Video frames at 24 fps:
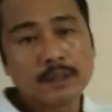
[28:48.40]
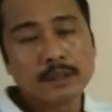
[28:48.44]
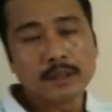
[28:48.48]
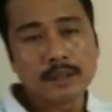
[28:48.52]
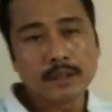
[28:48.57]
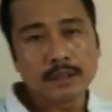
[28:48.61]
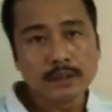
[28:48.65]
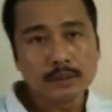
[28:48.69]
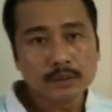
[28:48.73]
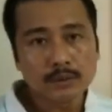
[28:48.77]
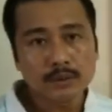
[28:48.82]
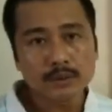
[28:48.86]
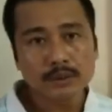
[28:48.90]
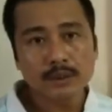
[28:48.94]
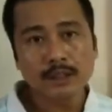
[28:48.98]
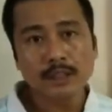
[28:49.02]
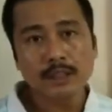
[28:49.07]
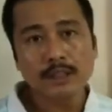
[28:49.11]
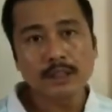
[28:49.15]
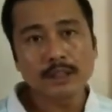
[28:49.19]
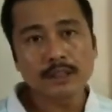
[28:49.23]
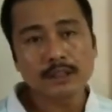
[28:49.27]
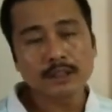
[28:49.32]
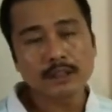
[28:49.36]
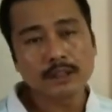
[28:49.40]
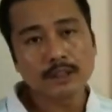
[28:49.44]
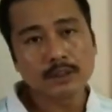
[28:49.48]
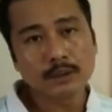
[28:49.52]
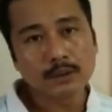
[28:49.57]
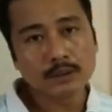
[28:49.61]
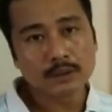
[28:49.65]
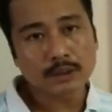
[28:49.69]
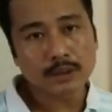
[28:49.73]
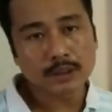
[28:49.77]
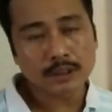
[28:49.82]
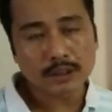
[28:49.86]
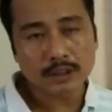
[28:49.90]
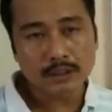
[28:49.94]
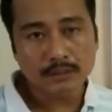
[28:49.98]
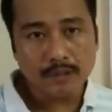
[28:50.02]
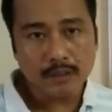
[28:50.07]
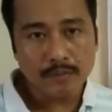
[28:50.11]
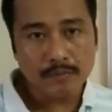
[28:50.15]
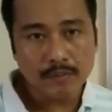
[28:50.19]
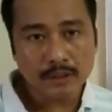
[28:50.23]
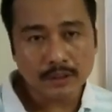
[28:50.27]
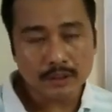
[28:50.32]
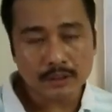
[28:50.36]
you see the CO stretching
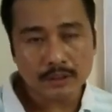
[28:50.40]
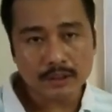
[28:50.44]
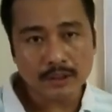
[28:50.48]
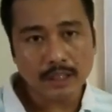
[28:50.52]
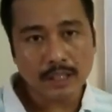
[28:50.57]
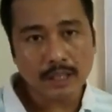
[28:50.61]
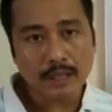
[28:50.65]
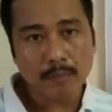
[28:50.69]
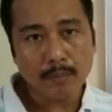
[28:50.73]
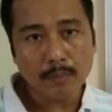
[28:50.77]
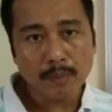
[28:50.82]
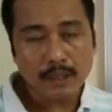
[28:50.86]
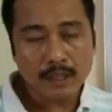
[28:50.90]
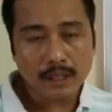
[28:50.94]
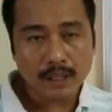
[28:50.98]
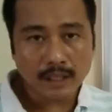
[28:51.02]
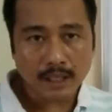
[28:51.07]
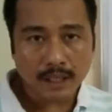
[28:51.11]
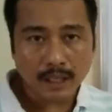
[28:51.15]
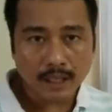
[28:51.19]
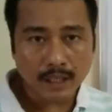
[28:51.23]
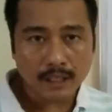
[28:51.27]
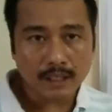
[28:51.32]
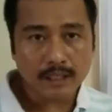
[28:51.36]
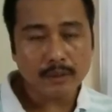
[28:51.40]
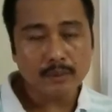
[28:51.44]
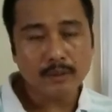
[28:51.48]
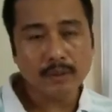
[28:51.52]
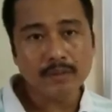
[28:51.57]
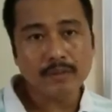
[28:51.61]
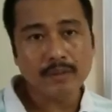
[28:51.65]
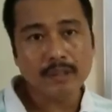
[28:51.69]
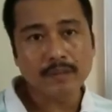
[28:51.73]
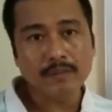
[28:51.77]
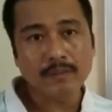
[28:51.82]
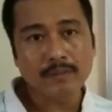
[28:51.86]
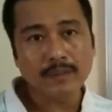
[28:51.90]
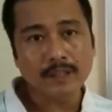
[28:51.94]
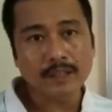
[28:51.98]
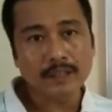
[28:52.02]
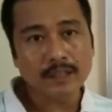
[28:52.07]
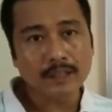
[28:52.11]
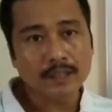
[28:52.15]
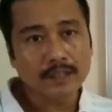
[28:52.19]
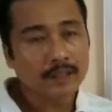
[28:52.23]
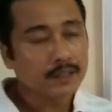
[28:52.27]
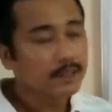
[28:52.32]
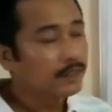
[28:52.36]
vibration appear at higher wave number
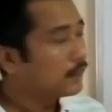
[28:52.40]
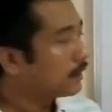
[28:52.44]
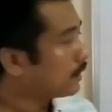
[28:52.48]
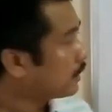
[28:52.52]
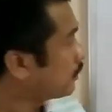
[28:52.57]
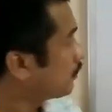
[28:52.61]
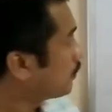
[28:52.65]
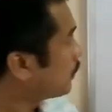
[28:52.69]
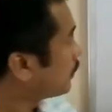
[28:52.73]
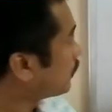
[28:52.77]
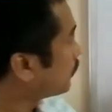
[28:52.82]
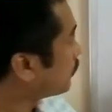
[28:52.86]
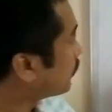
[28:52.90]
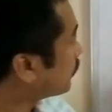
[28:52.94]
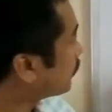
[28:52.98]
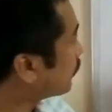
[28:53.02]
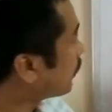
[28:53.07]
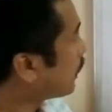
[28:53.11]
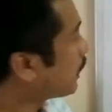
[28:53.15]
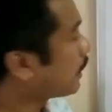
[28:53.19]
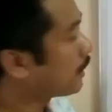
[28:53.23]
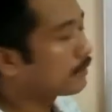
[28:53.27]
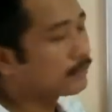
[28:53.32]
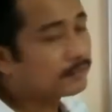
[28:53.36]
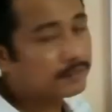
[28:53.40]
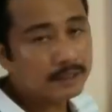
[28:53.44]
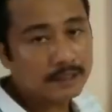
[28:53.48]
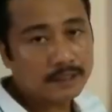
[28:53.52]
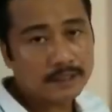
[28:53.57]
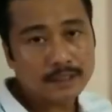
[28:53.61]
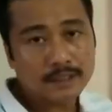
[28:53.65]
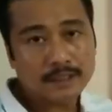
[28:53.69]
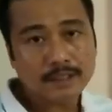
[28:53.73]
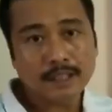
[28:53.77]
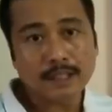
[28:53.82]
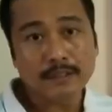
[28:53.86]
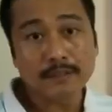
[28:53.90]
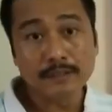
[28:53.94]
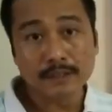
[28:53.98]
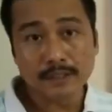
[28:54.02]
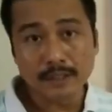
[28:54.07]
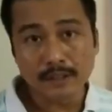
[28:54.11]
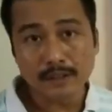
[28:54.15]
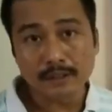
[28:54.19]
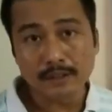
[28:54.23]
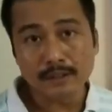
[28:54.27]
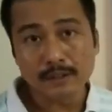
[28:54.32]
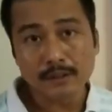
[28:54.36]
even if you have the
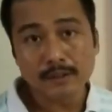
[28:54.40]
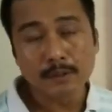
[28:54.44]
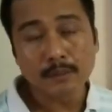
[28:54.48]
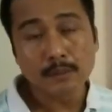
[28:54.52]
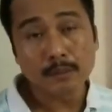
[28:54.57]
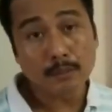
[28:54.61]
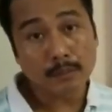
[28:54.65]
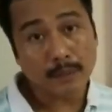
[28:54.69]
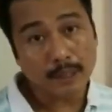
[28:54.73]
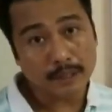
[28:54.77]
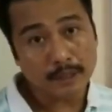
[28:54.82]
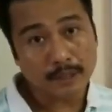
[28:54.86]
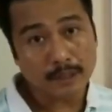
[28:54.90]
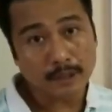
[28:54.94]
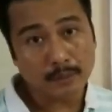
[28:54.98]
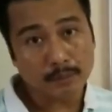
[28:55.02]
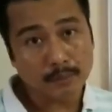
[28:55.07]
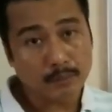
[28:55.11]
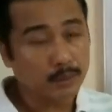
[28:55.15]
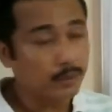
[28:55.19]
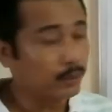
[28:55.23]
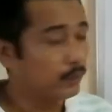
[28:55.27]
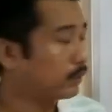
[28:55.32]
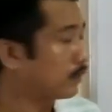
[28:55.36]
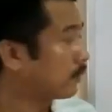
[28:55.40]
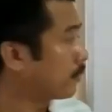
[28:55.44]
terminal binding mode.